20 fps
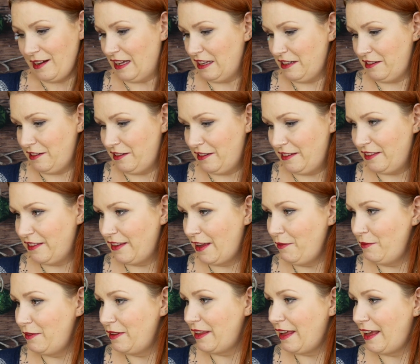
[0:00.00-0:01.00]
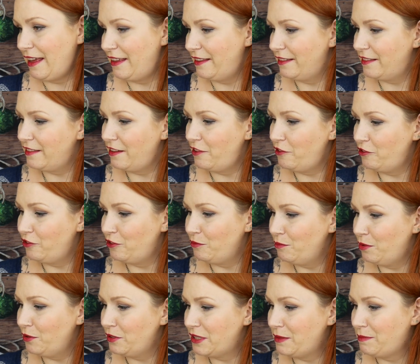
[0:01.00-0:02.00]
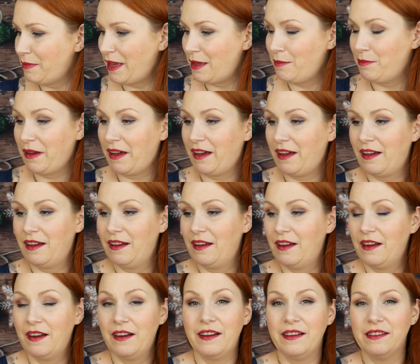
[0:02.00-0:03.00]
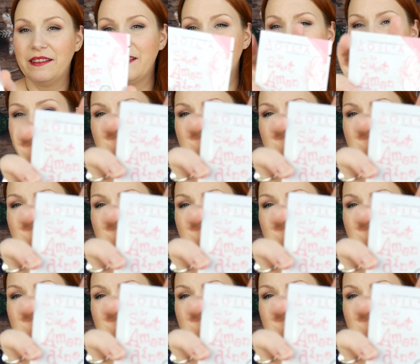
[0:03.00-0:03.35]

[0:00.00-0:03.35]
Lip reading: I don't understand what that is. Nourishing body paper. So